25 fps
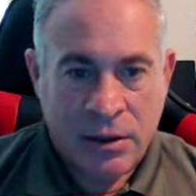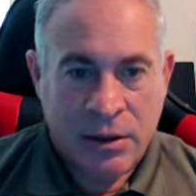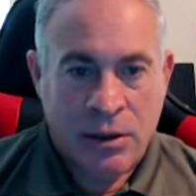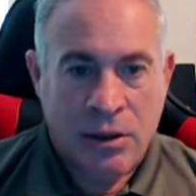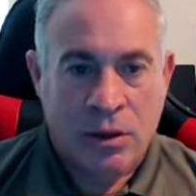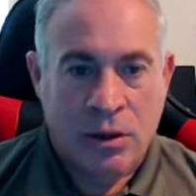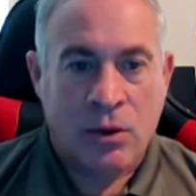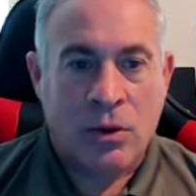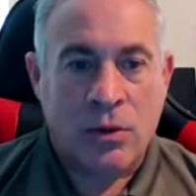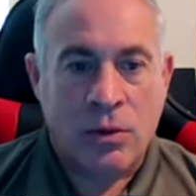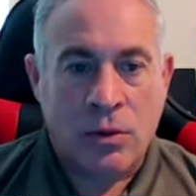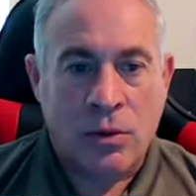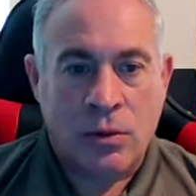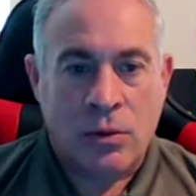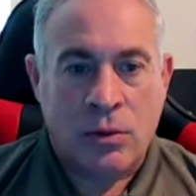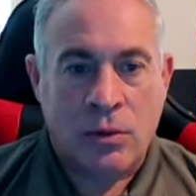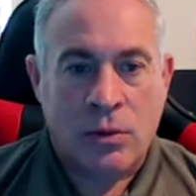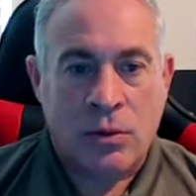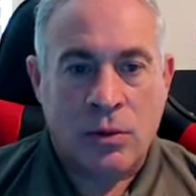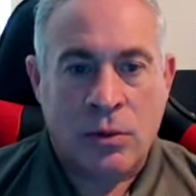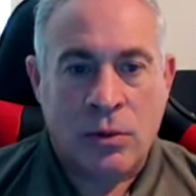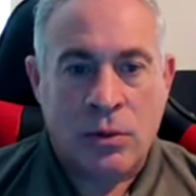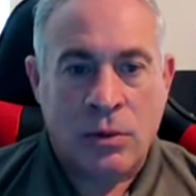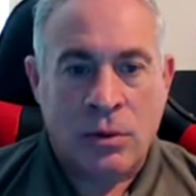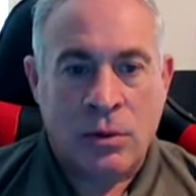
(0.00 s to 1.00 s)
Oh,
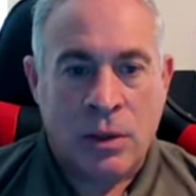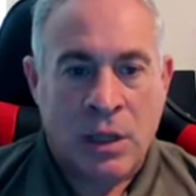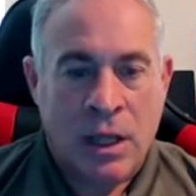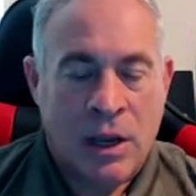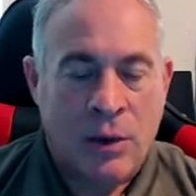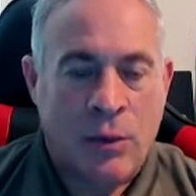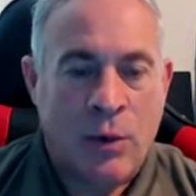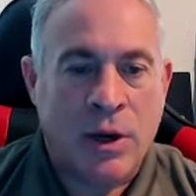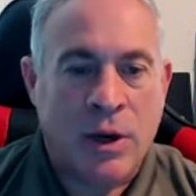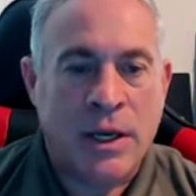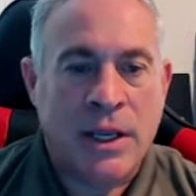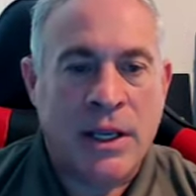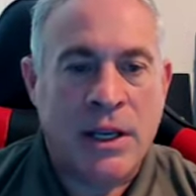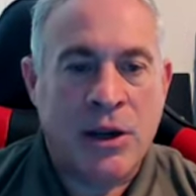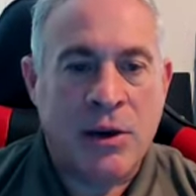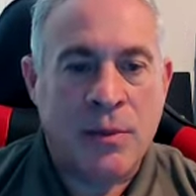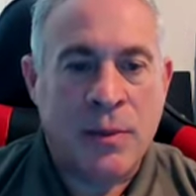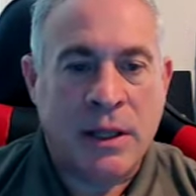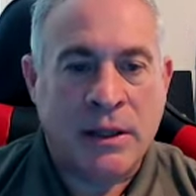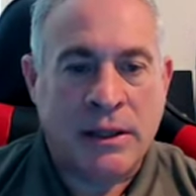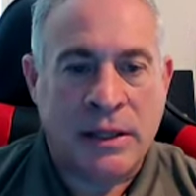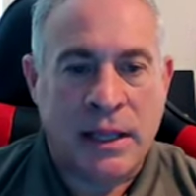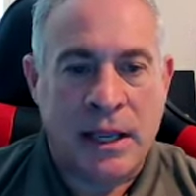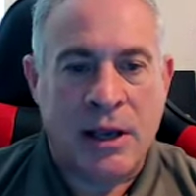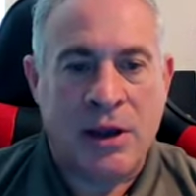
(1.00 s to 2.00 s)
I want to hear
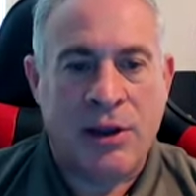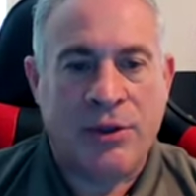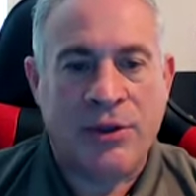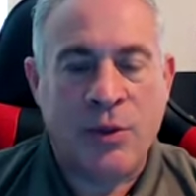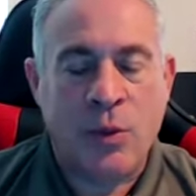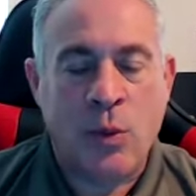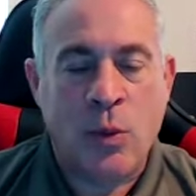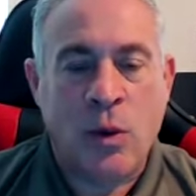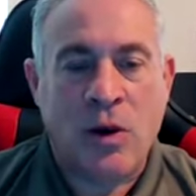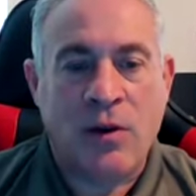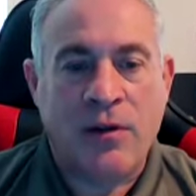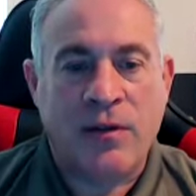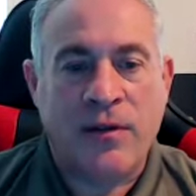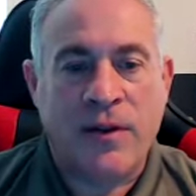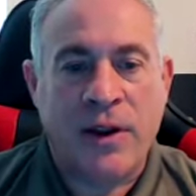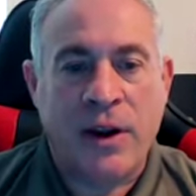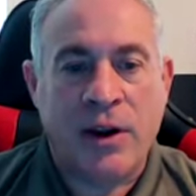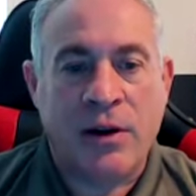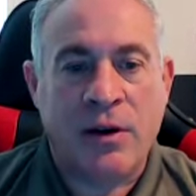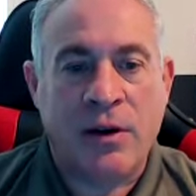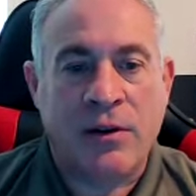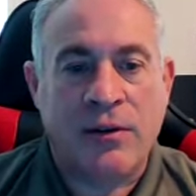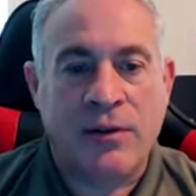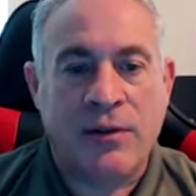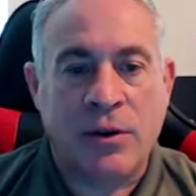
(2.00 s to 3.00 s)
about the health and
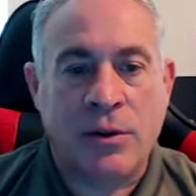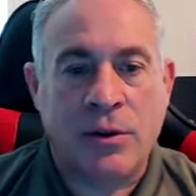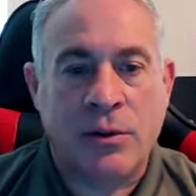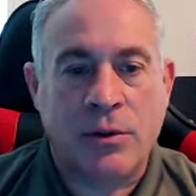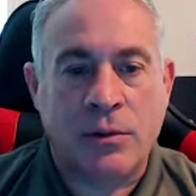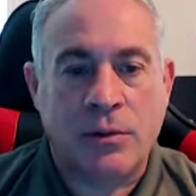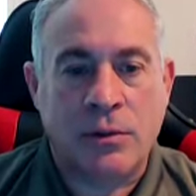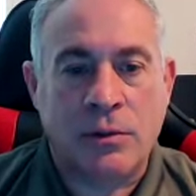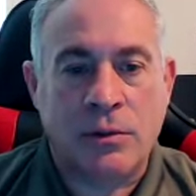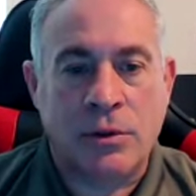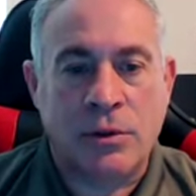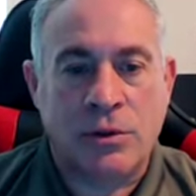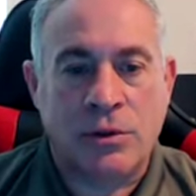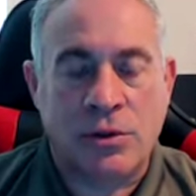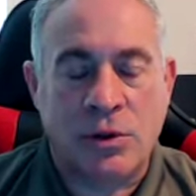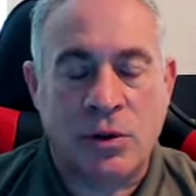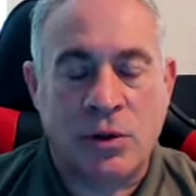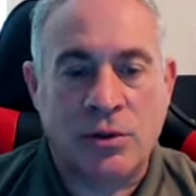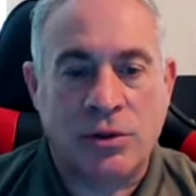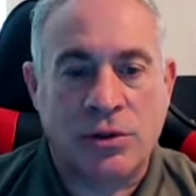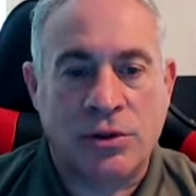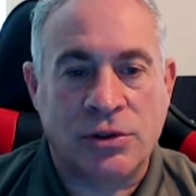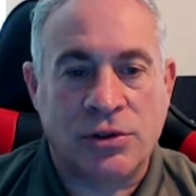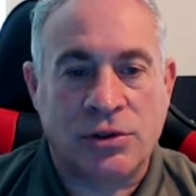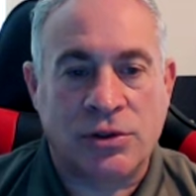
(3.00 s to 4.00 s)
welfare of your your
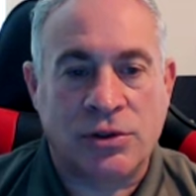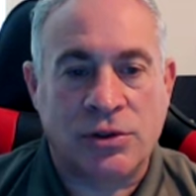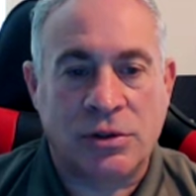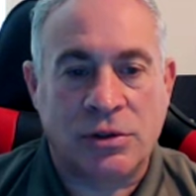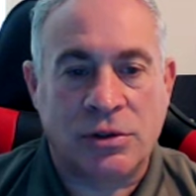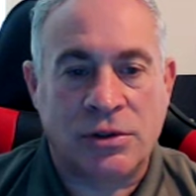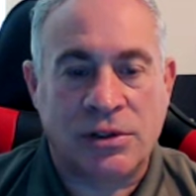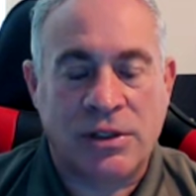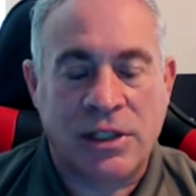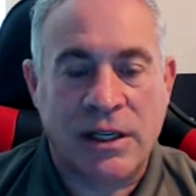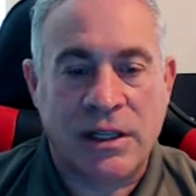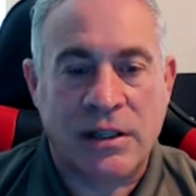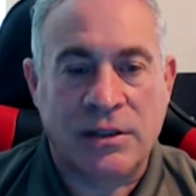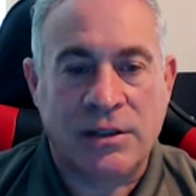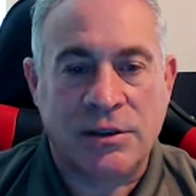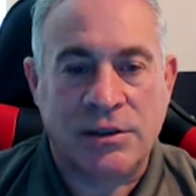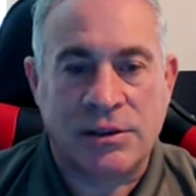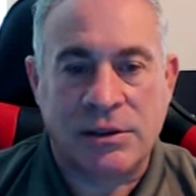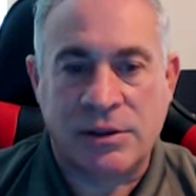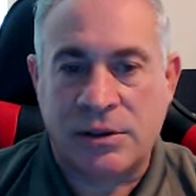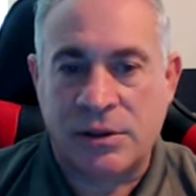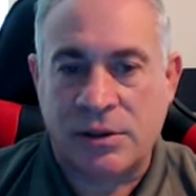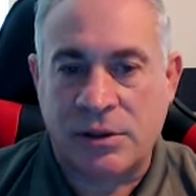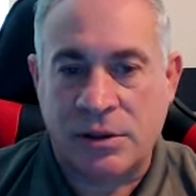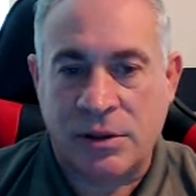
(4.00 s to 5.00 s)
soldiers and sailors,
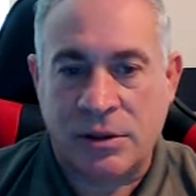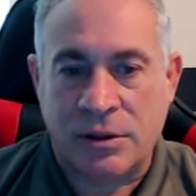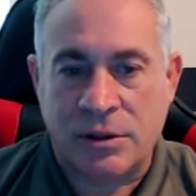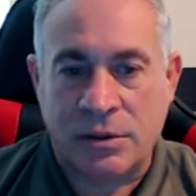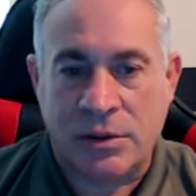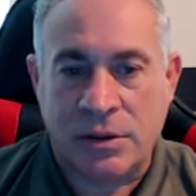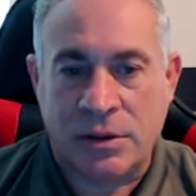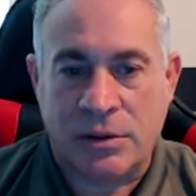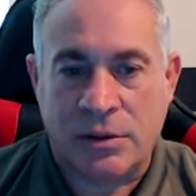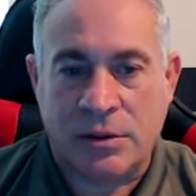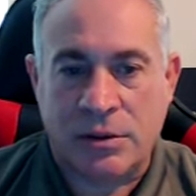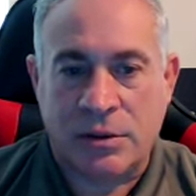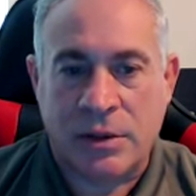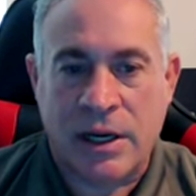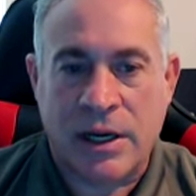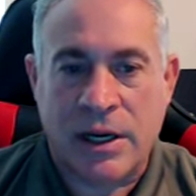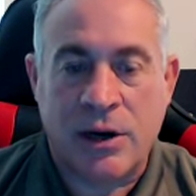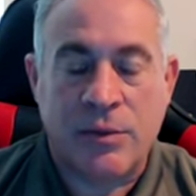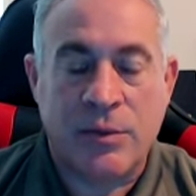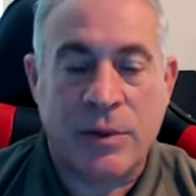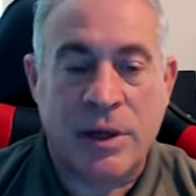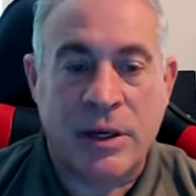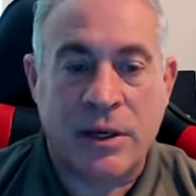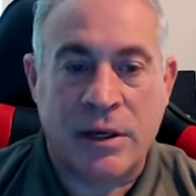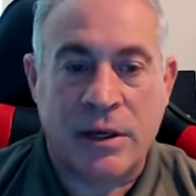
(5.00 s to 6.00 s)
right. your your
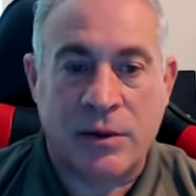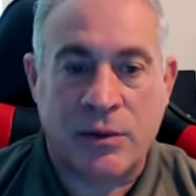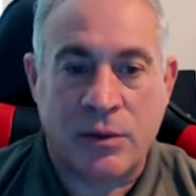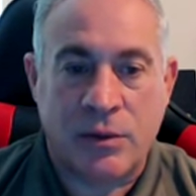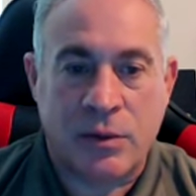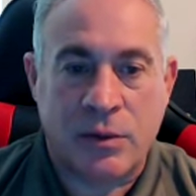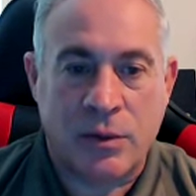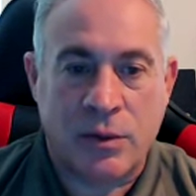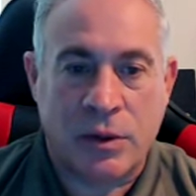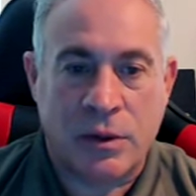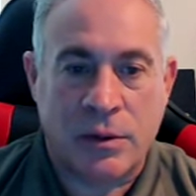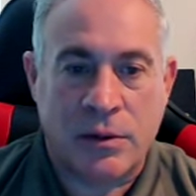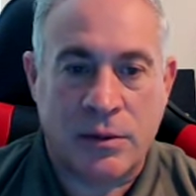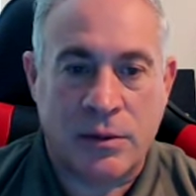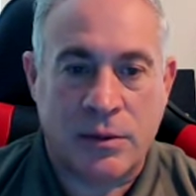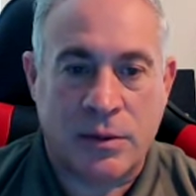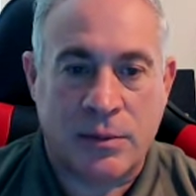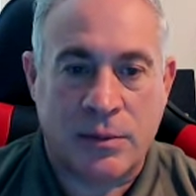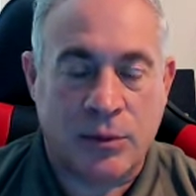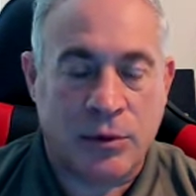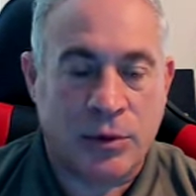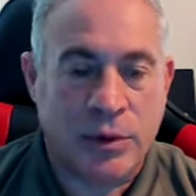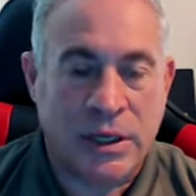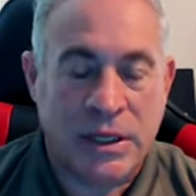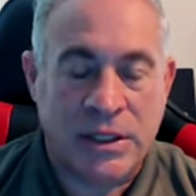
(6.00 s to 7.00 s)
airmen and and the
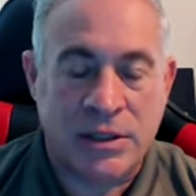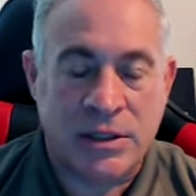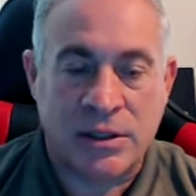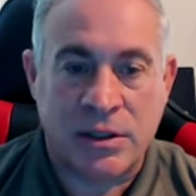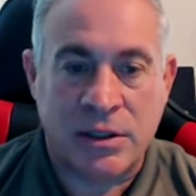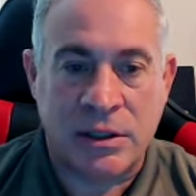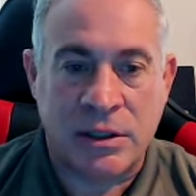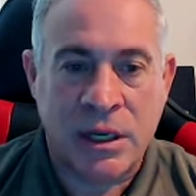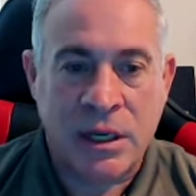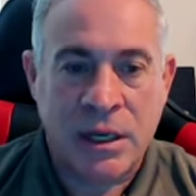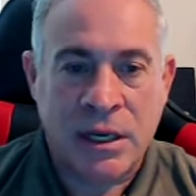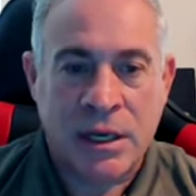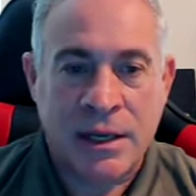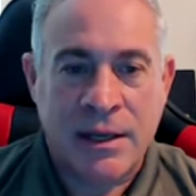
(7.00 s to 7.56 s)
Marines. And